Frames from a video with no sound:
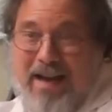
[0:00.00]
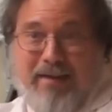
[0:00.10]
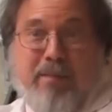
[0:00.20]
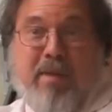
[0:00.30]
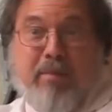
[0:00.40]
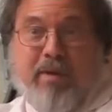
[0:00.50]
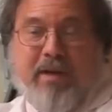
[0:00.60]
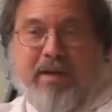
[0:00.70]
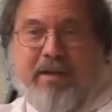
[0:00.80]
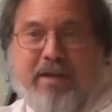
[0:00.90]
and they may
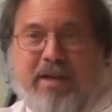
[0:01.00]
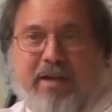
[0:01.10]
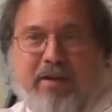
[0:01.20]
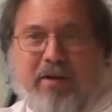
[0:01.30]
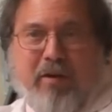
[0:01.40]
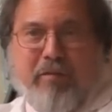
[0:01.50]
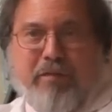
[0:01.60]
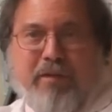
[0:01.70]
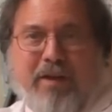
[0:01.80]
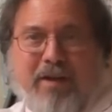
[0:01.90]
be in need
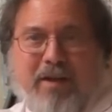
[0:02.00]
of